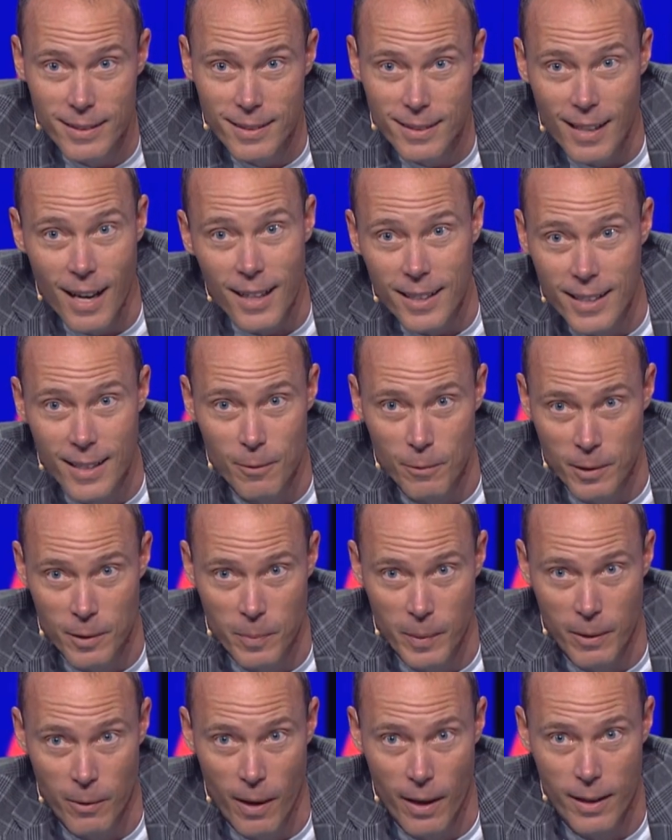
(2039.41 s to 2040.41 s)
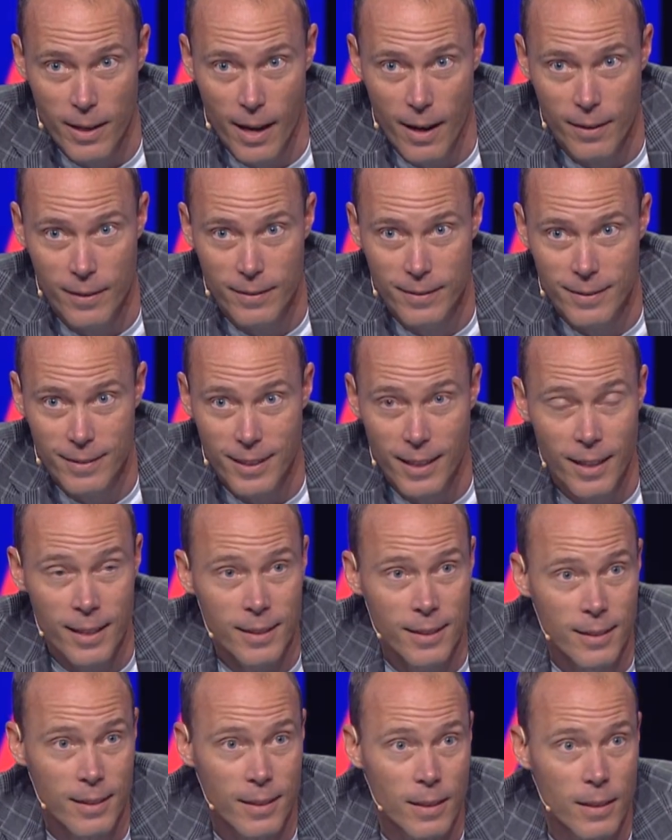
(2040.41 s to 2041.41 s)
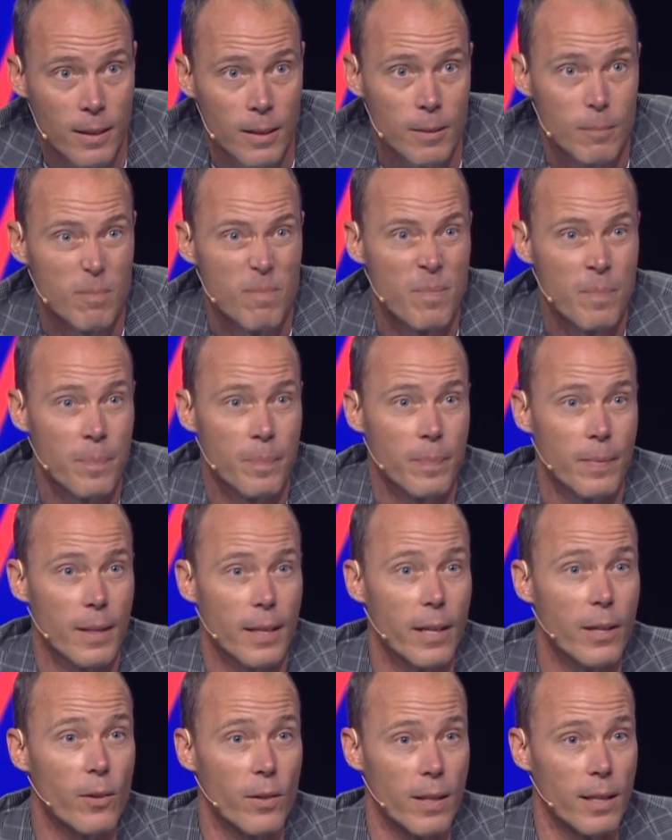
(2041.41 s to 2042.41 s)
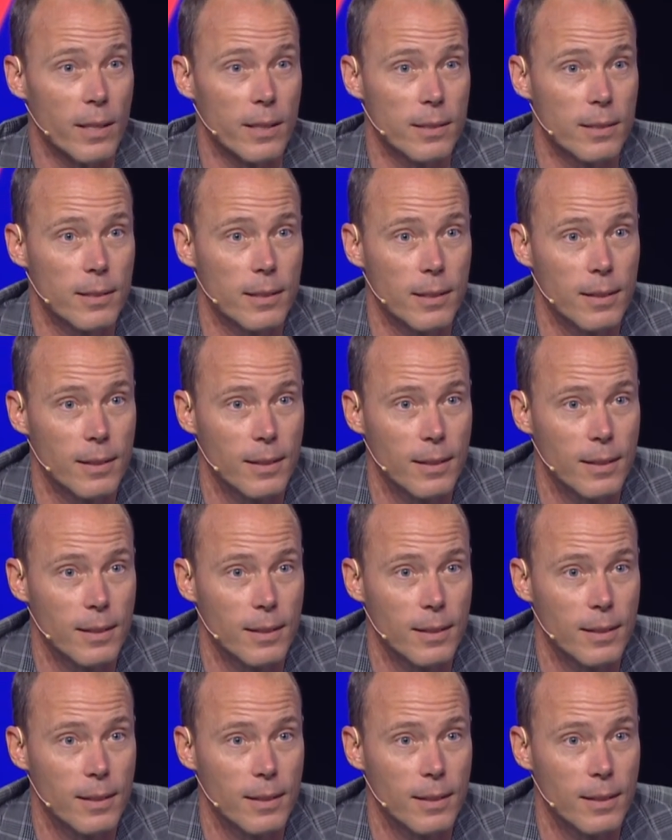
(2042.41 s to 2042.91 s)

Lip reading: Lock in with me right now, okay? Hear this.